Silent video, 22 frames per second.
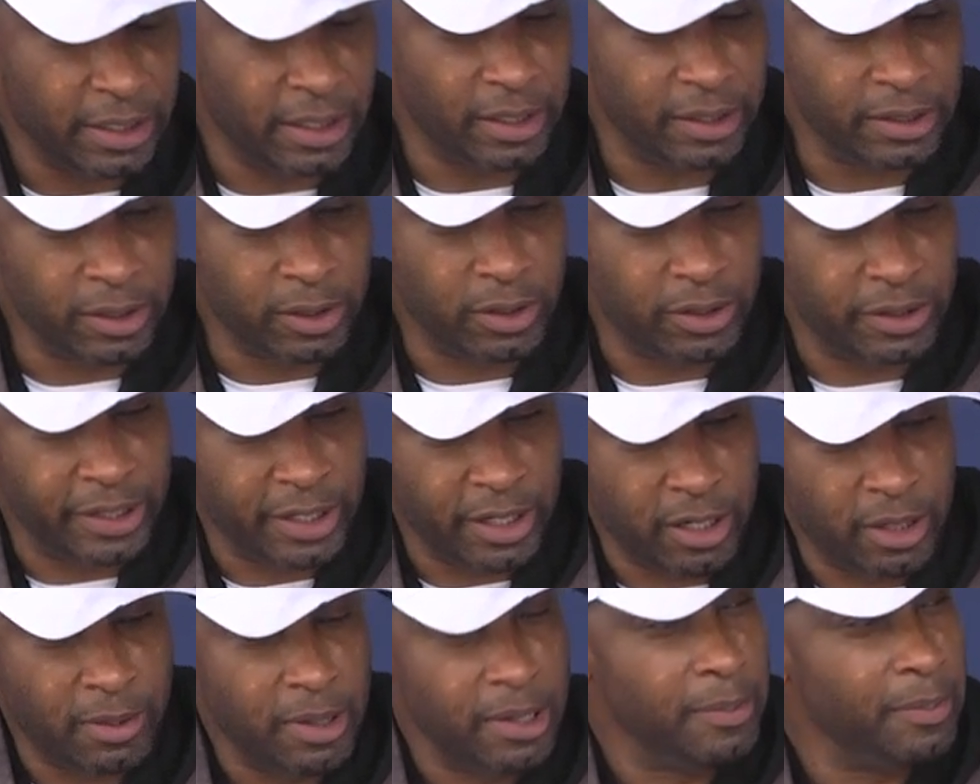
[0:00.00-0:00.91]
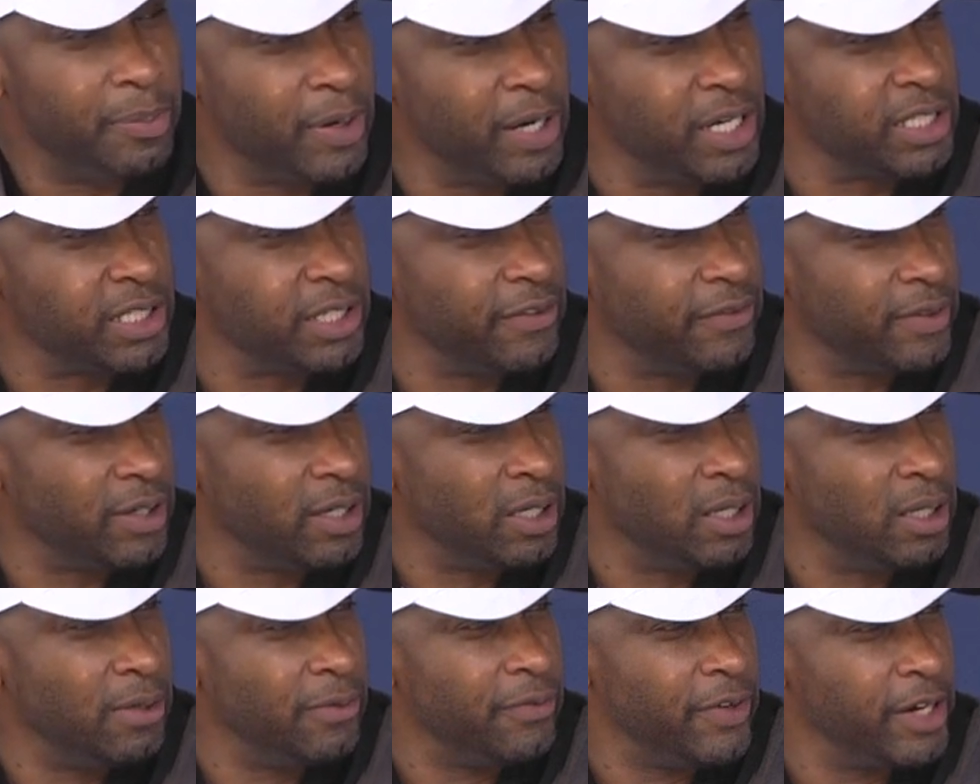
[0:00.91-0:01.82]
They're
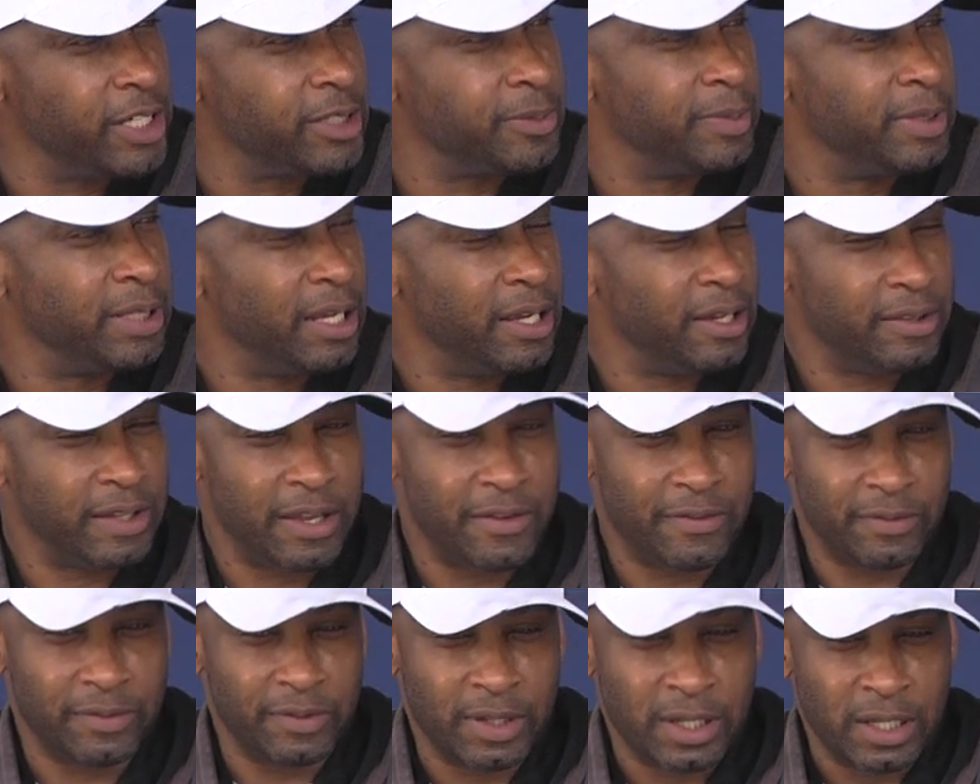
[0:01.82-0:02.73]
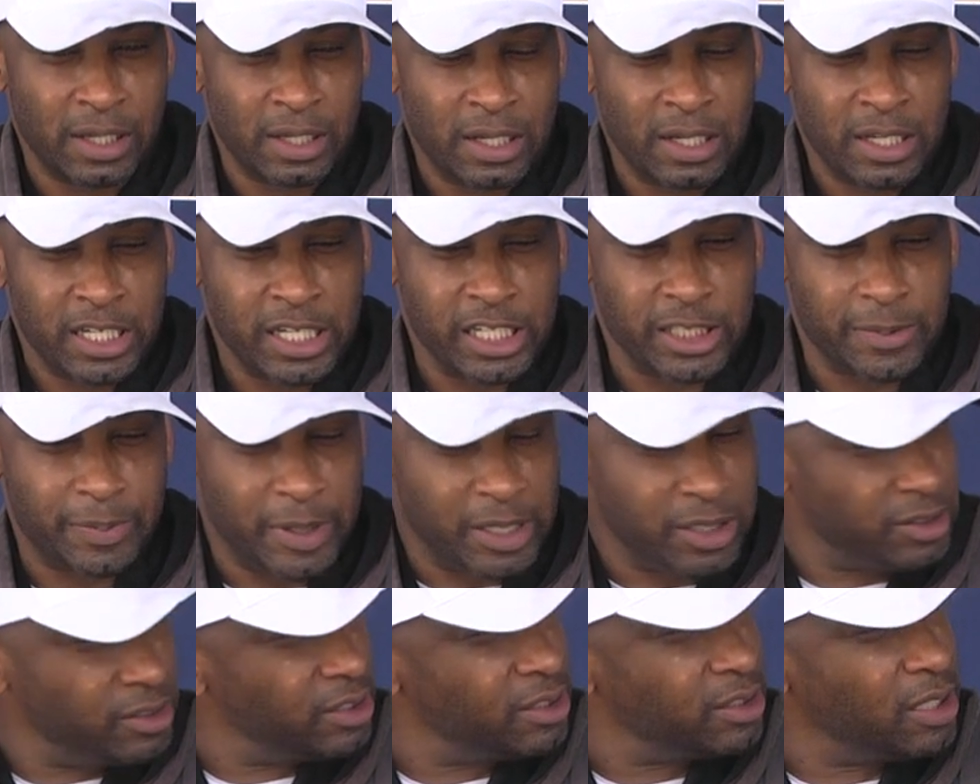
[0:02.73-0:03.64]
impressive freshmen.
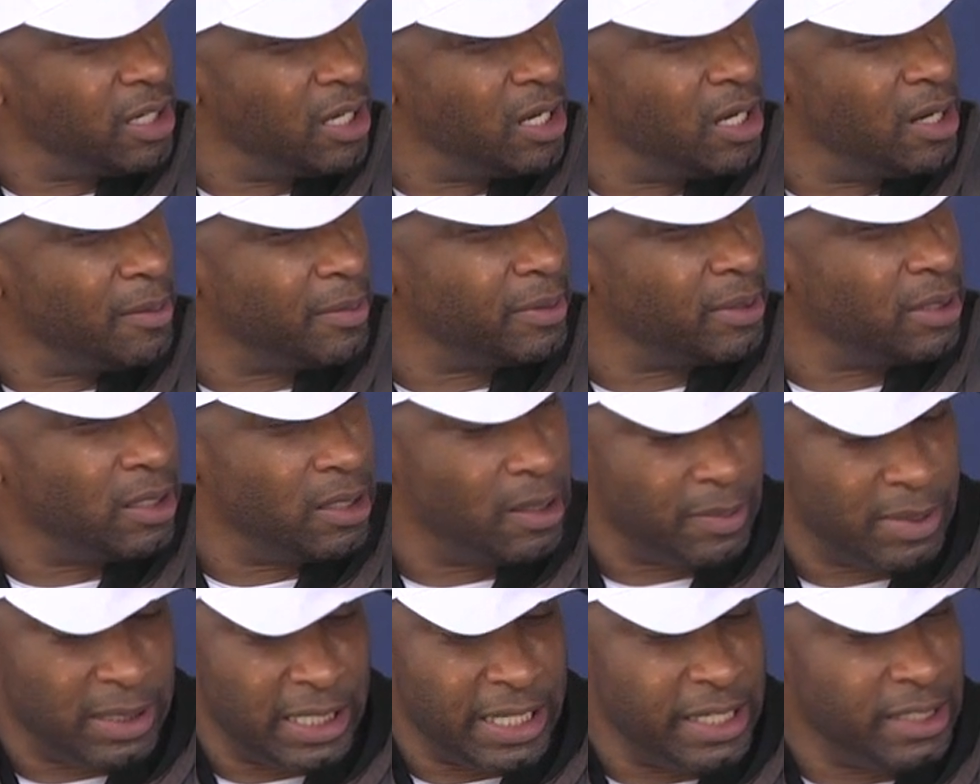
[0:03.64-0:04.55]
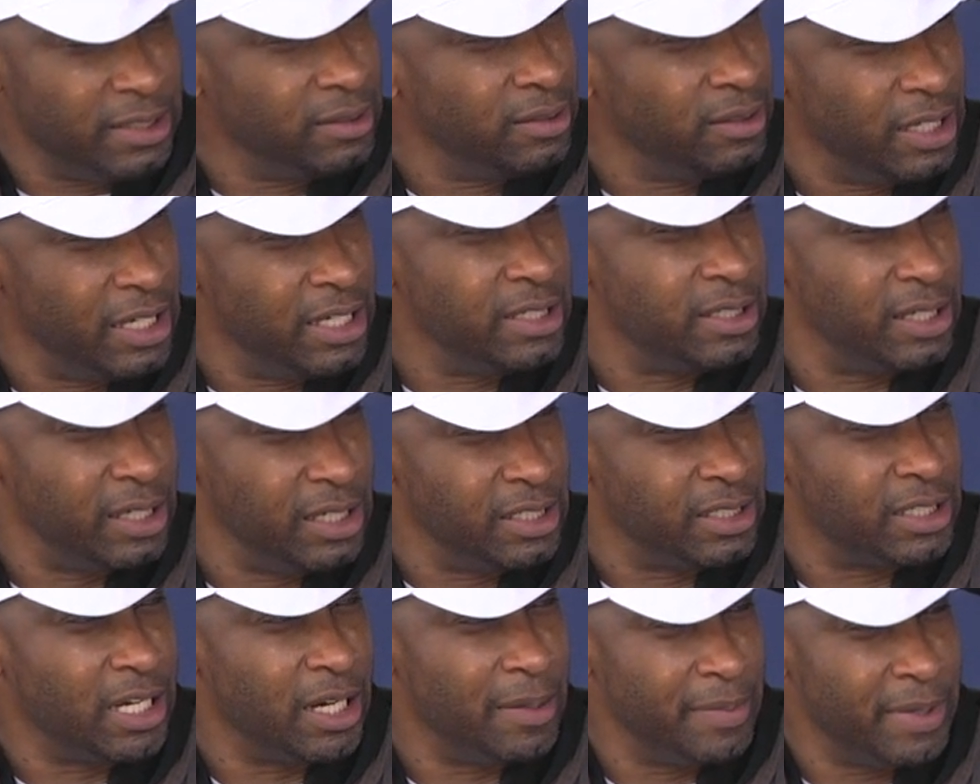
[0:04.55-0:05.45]
Especially Clayton,
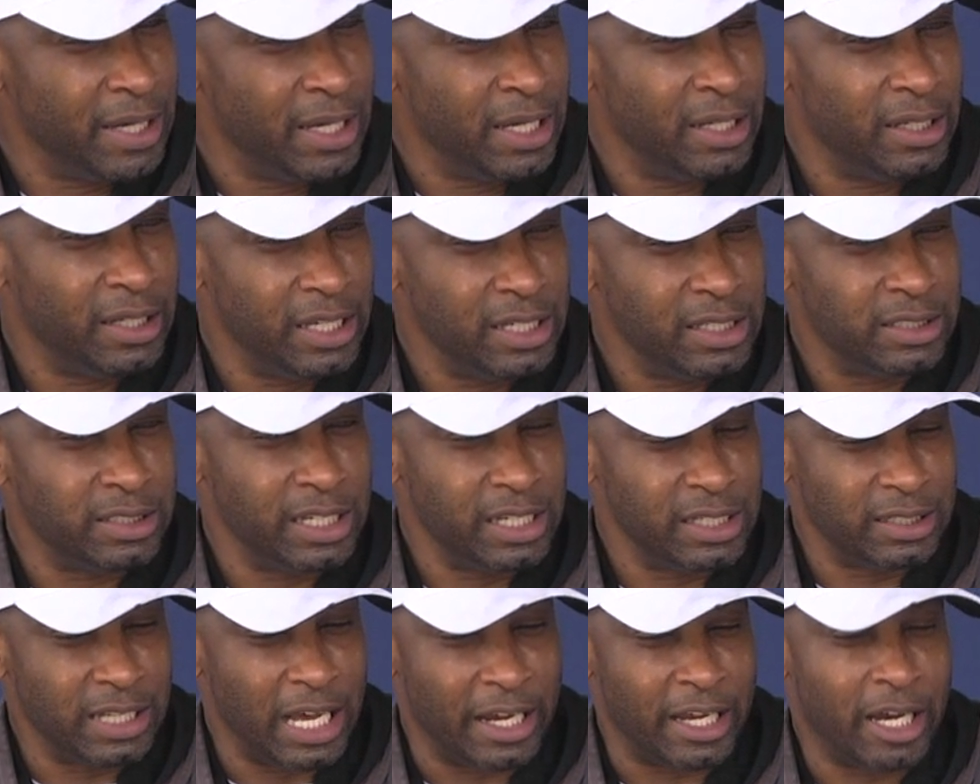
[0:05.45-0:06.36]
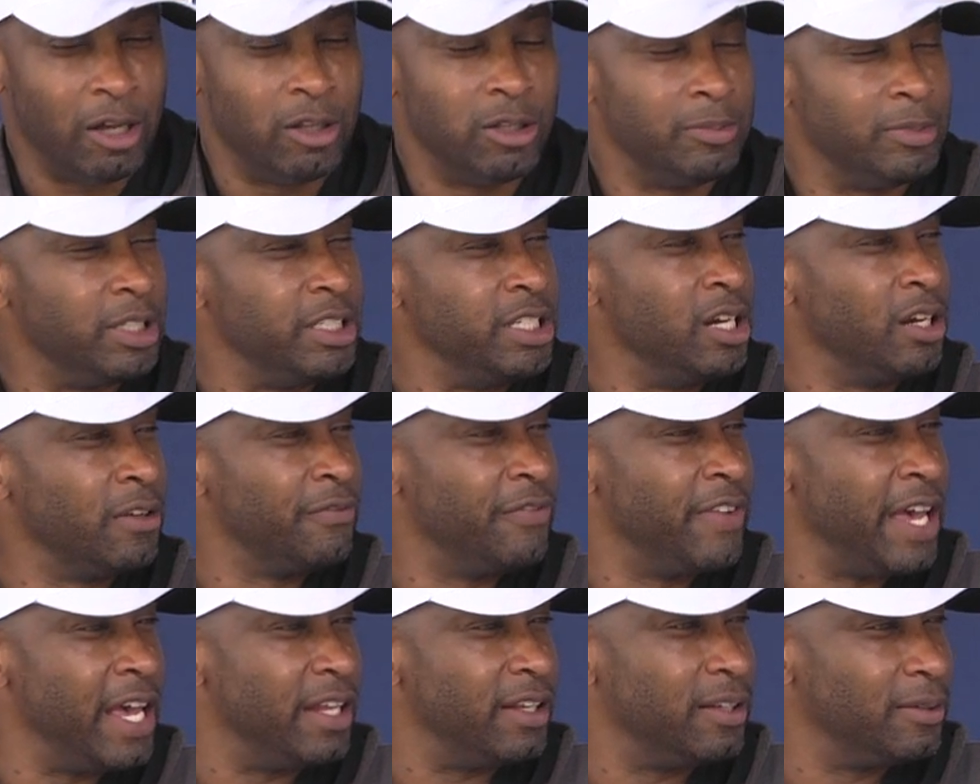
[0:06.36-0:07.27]
he's come in. I call him the young
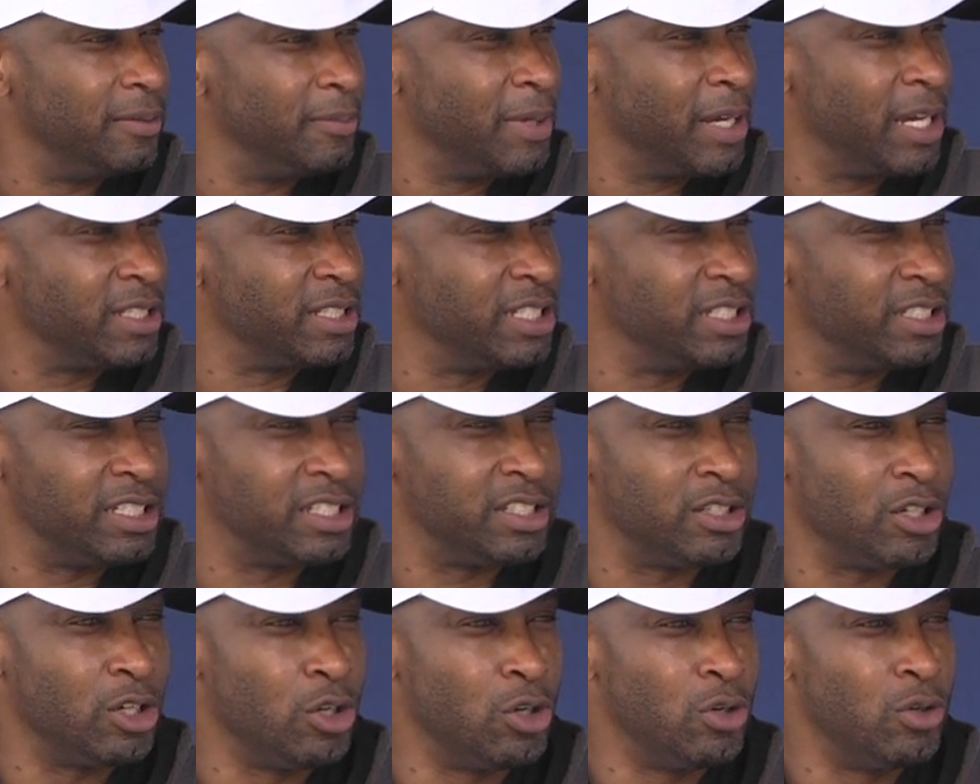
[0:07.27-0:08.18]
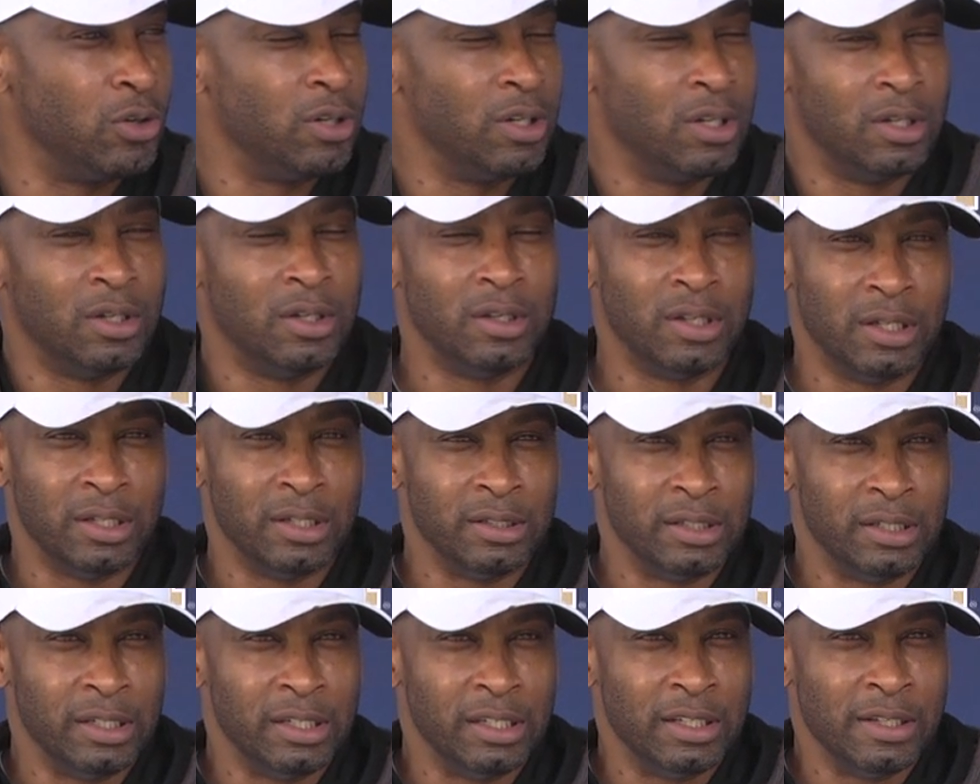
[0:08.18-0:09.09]
vet because he's just so.
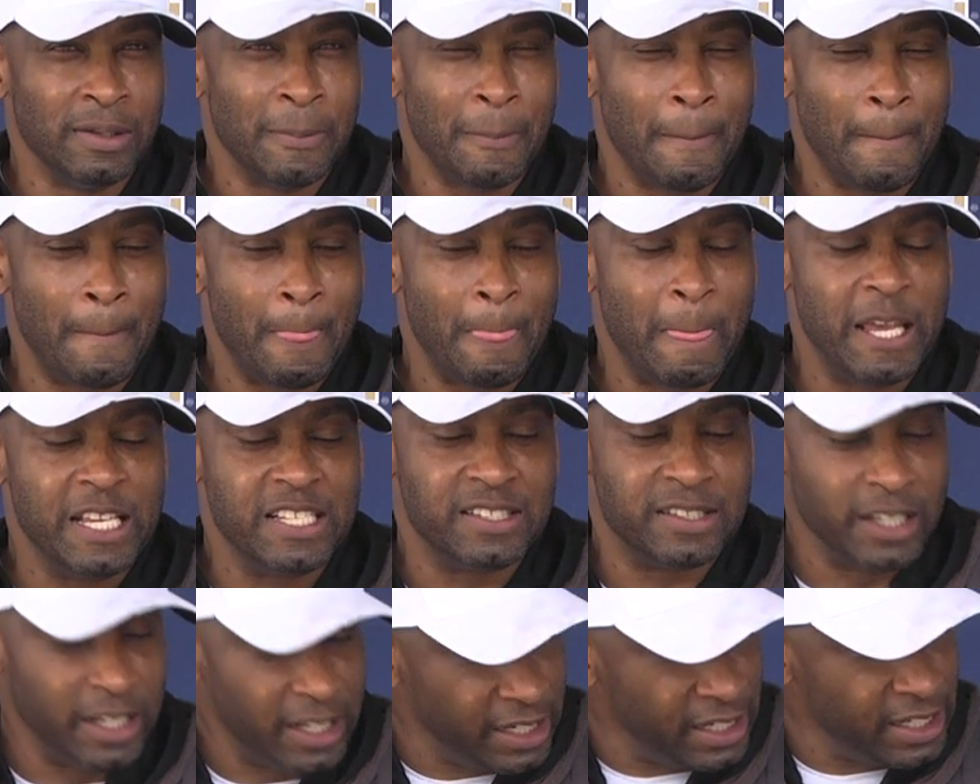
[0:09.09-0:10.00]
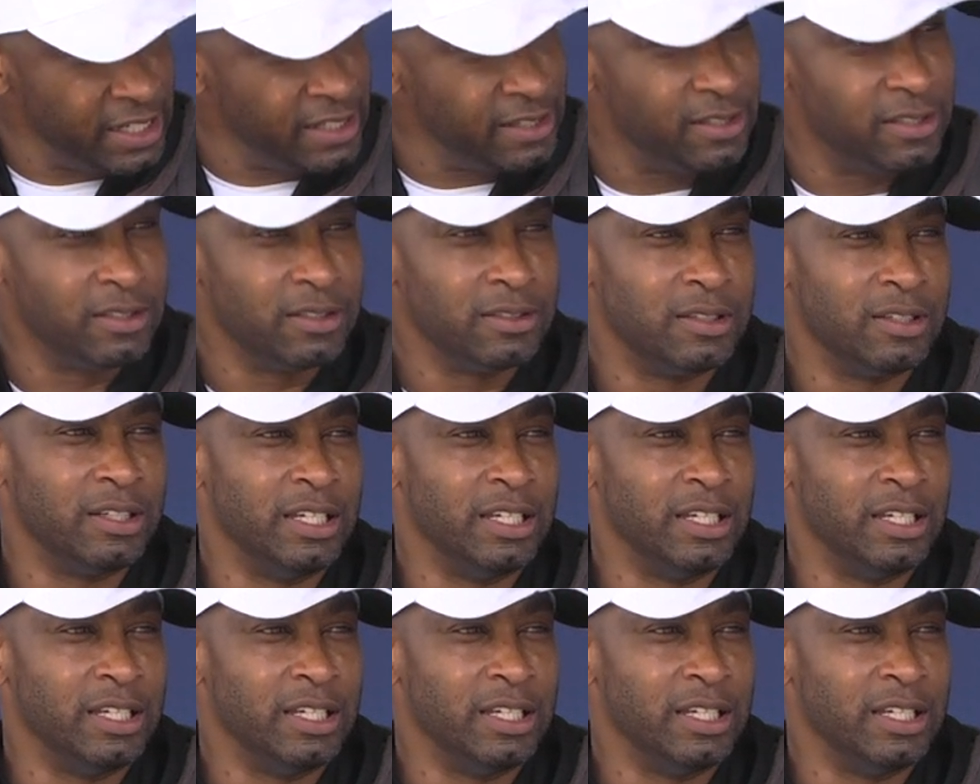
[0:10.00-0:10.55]
He studies.